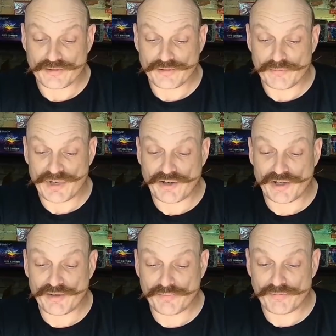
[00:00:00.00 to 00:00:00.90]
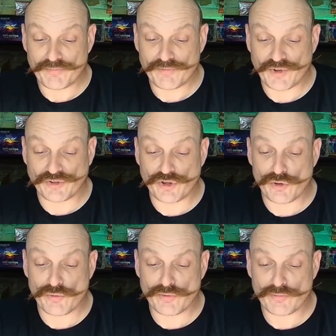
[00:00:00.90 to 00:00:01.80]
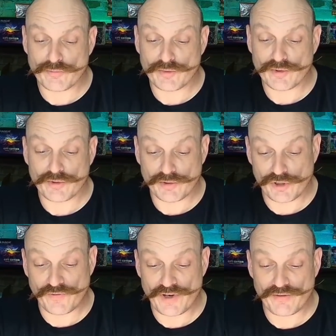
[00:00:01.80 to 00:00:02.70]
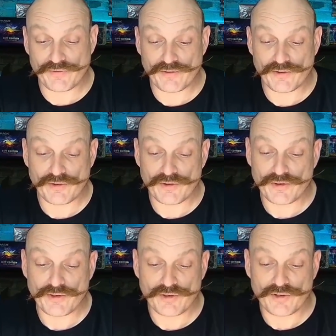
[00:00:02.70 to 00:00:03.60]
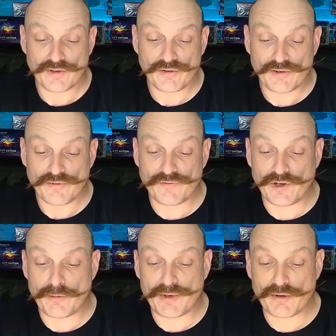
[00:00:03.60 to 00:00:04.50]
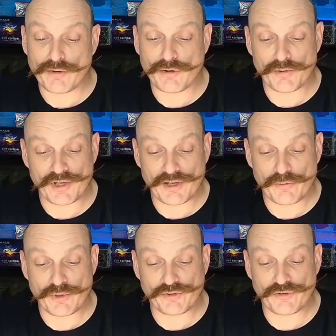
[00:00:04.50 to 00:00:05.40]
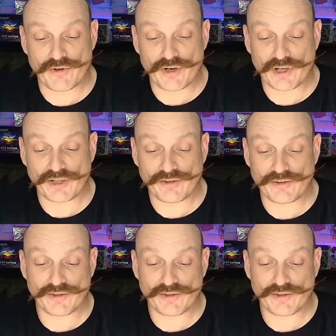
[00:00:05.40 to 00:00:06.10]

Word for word: Merry, the stone. Your fave? Faramir. Oh, yeah. Wizard Rockets.